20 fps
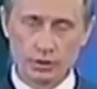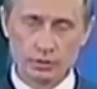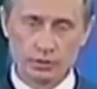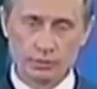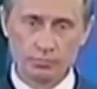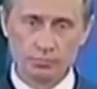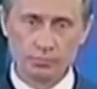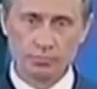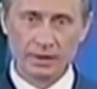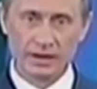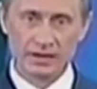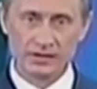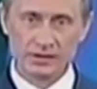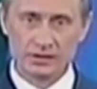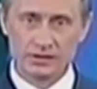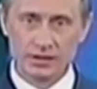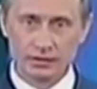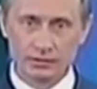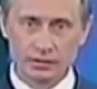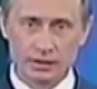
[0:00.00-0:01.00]
but
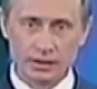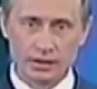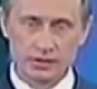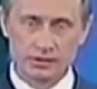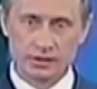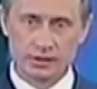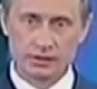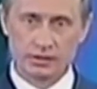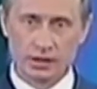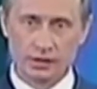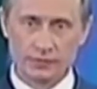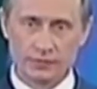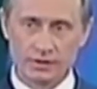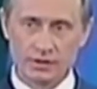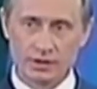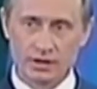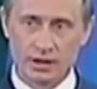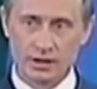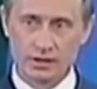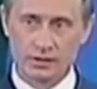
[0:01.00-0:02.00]
Putin proved to be a
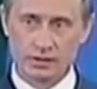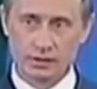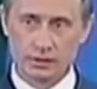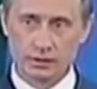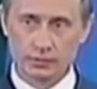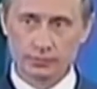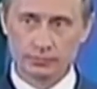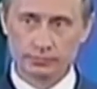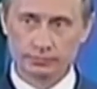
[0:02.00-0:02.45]
strongman,